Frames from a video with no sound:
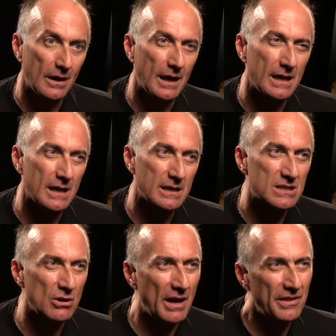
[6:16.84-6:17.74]
and
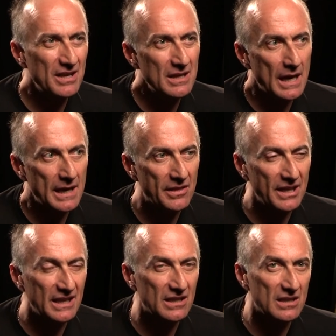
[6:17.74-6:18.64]
so I think, I
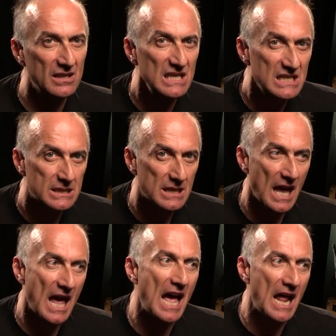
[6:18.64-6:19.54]
think that this
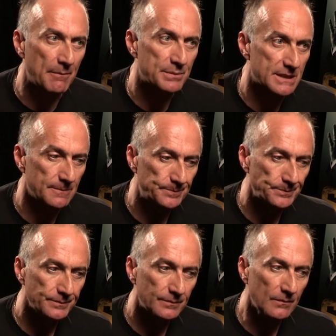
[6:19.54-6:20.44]
helps
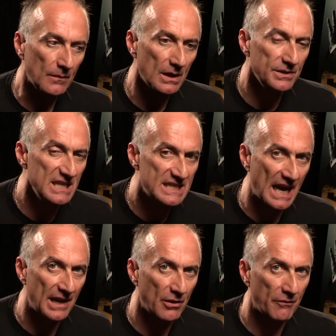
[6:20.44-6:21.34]
this
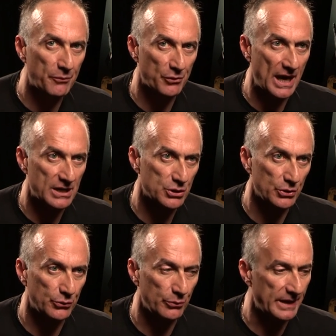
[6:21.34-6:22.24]
kind of
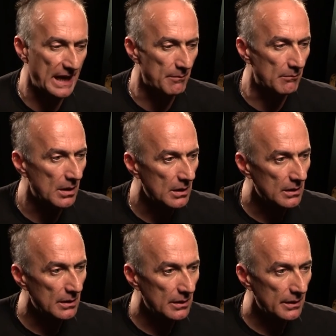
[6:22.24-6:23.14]
production to become
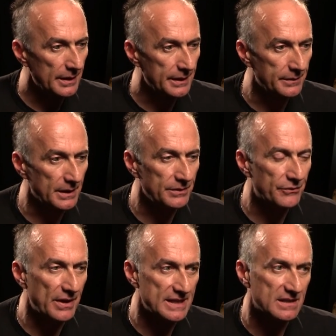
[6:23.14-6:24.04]
in,
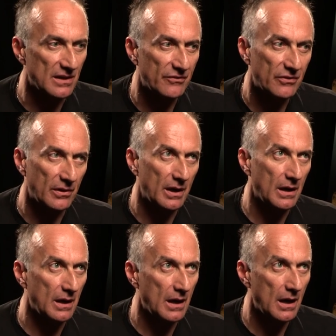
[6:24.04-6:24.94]
interesting for
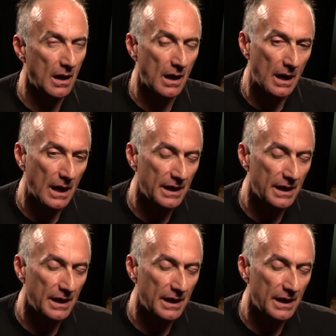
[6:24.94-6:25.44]
uh,